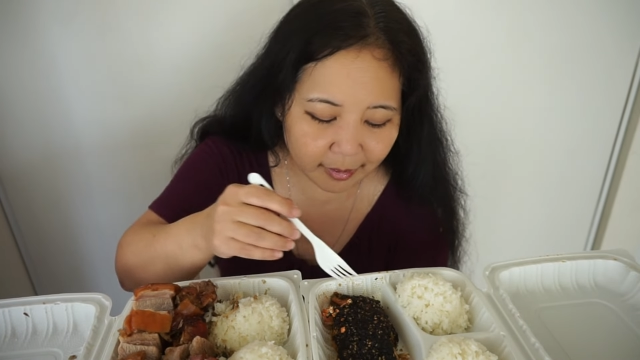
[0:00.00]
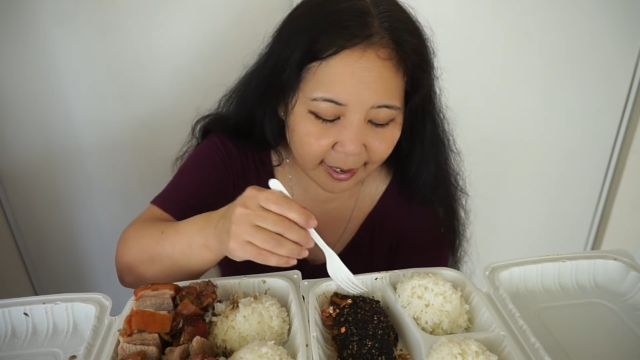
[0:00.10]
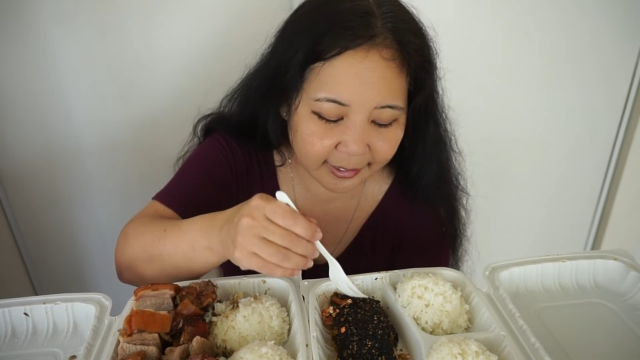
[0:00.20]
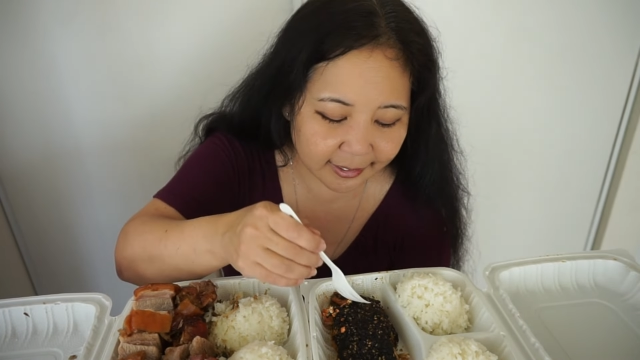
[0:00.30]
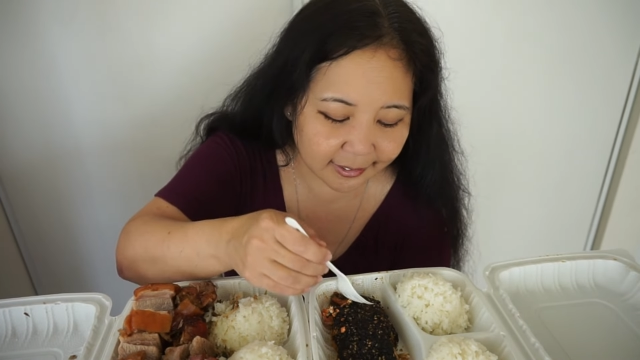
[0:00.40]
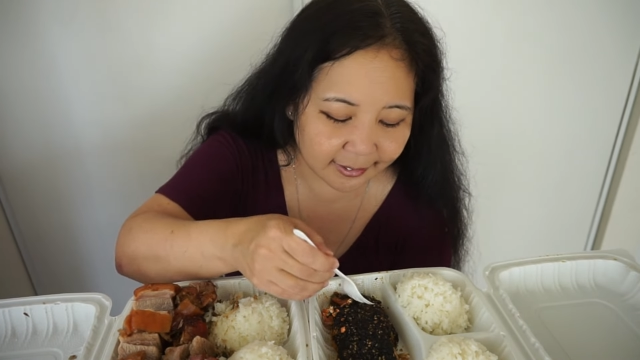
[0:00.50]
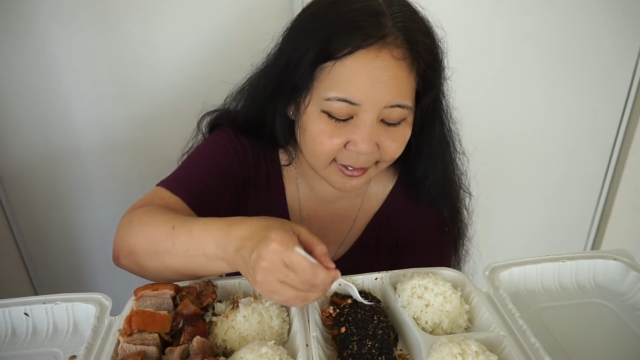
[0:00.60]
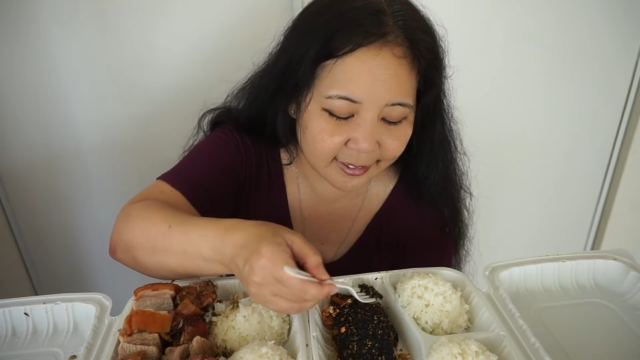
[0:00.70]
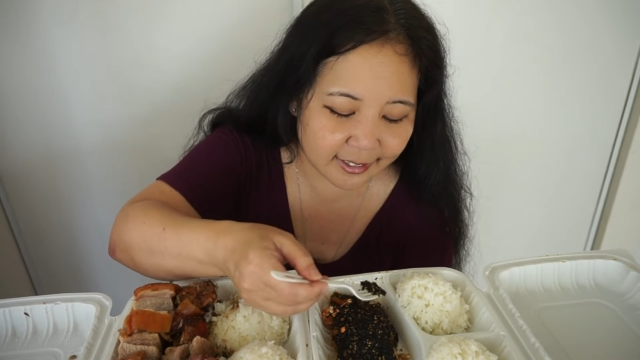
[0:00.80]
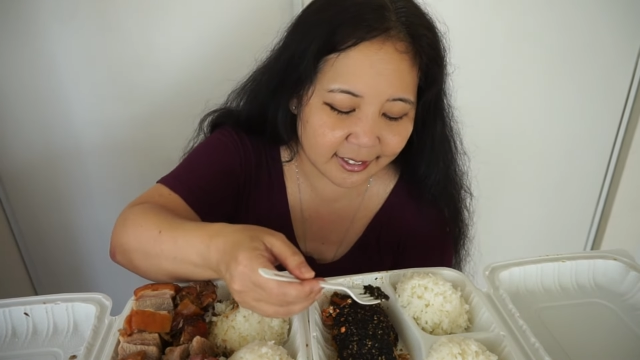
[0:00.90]
And then
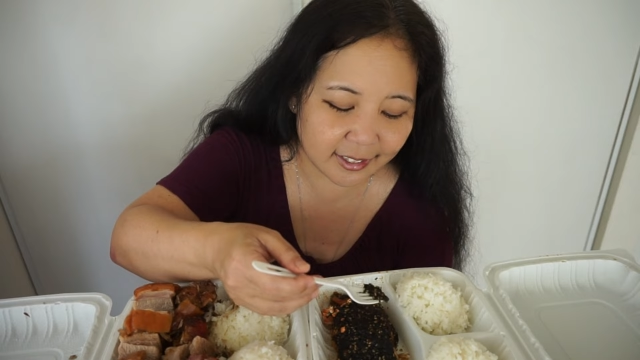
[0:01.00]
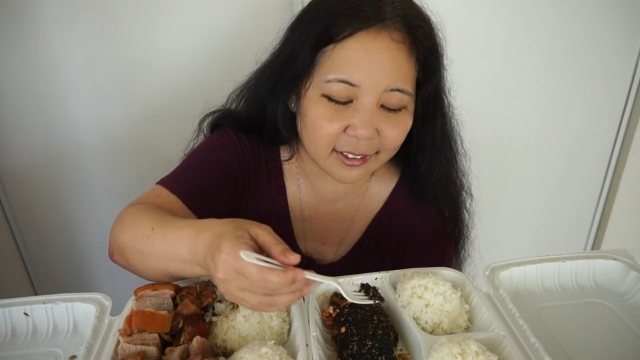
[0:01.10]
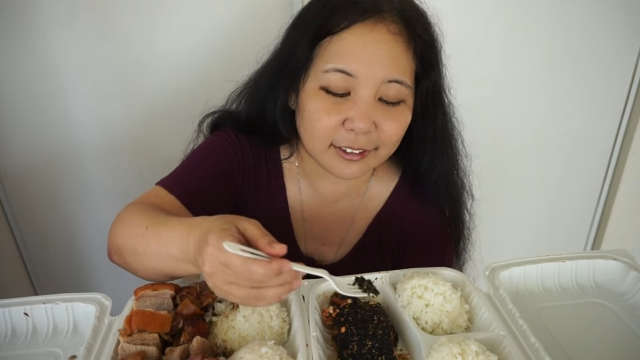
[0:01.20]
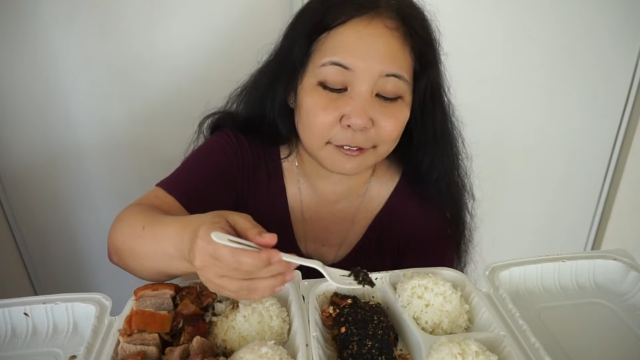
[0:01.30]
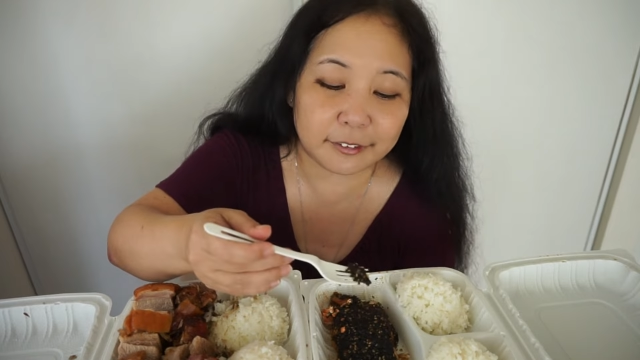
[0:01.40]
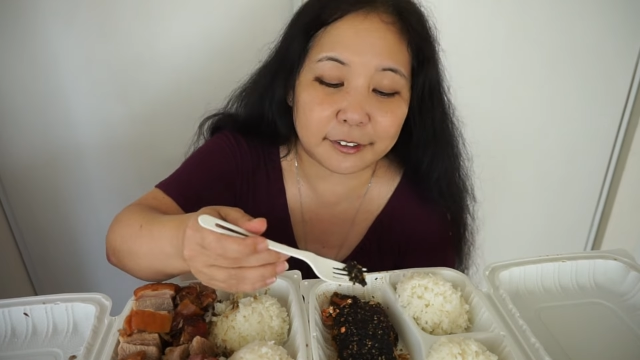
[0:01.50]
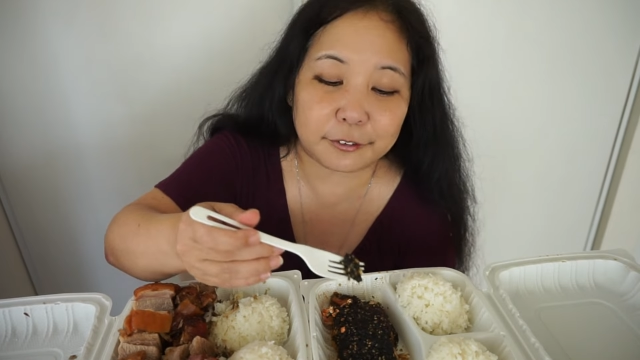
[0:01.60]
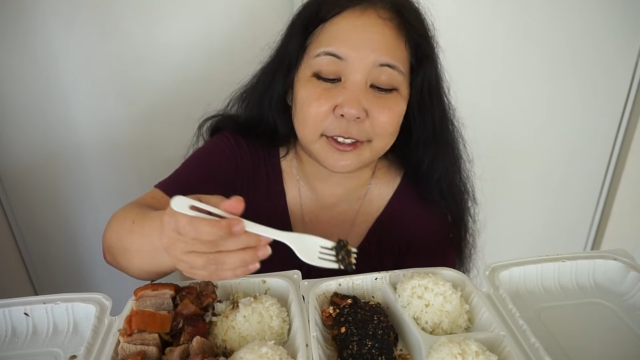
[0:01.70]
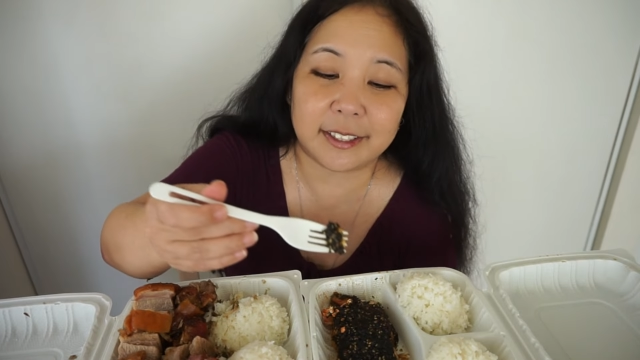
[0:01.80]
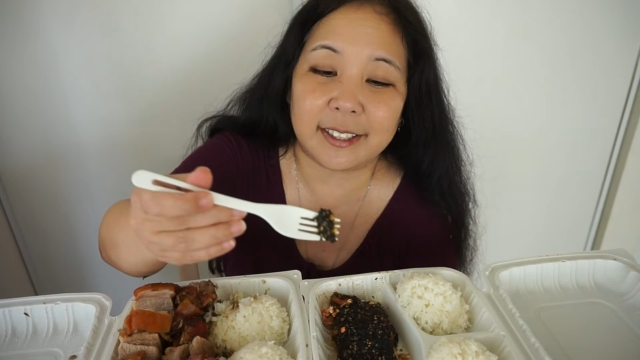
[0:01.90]
the addition of the
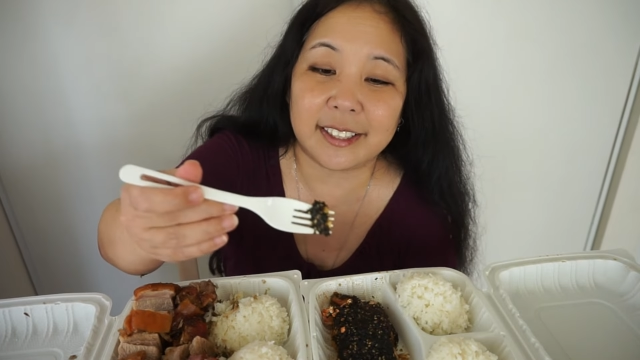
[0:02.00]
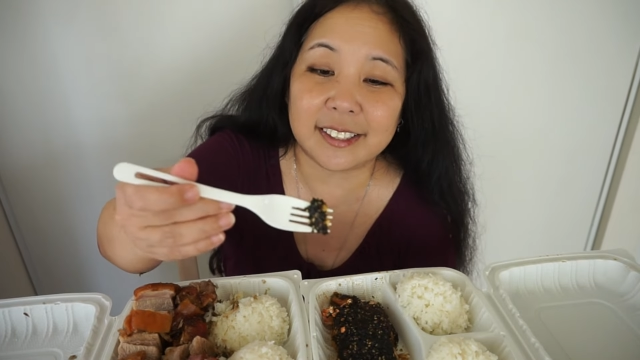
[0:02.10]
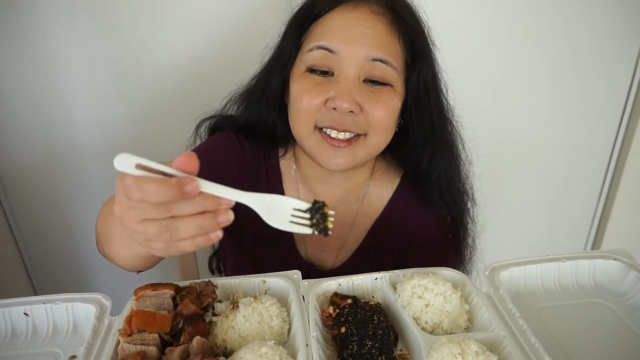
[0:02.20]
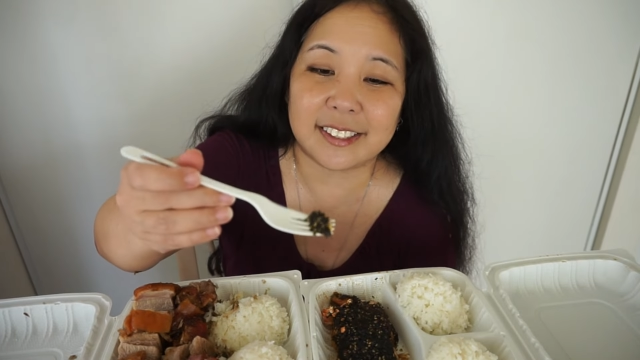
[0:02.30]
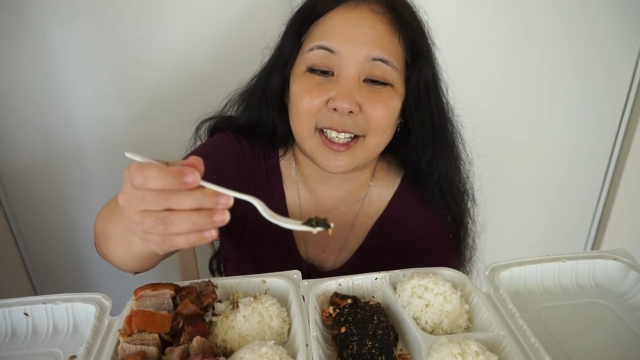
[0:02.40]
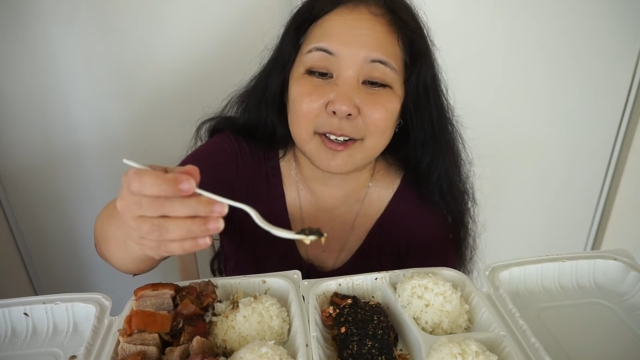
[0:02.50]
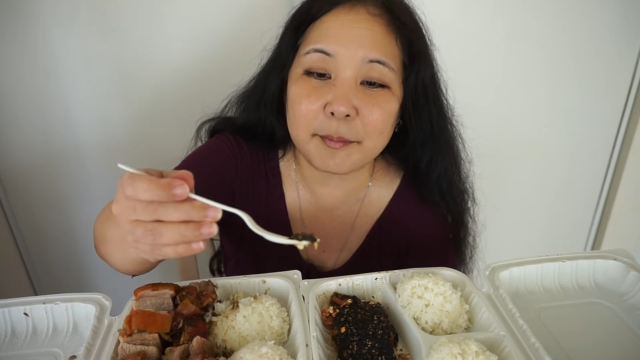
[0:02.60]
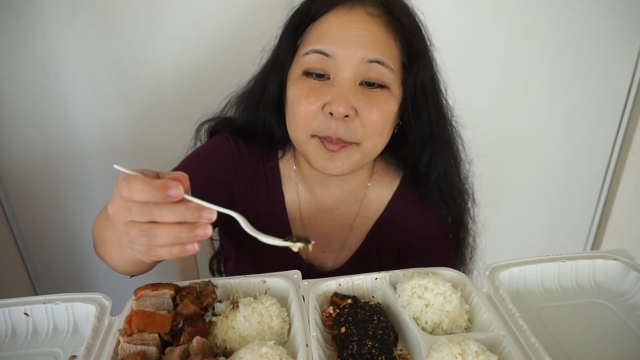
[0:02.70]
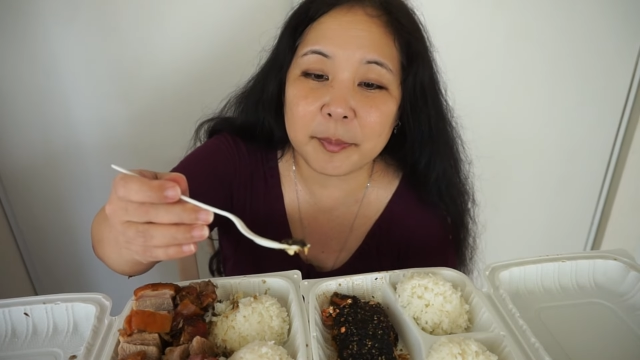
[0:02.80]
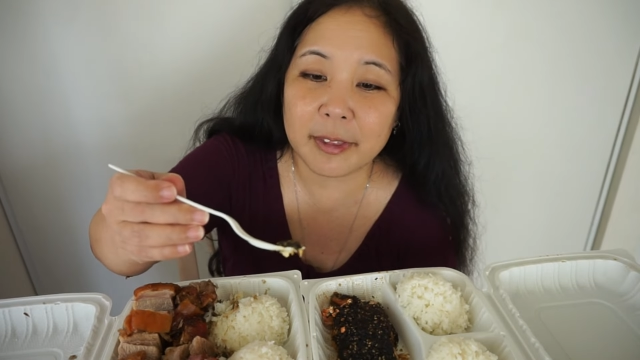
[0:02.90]
furikake on the top,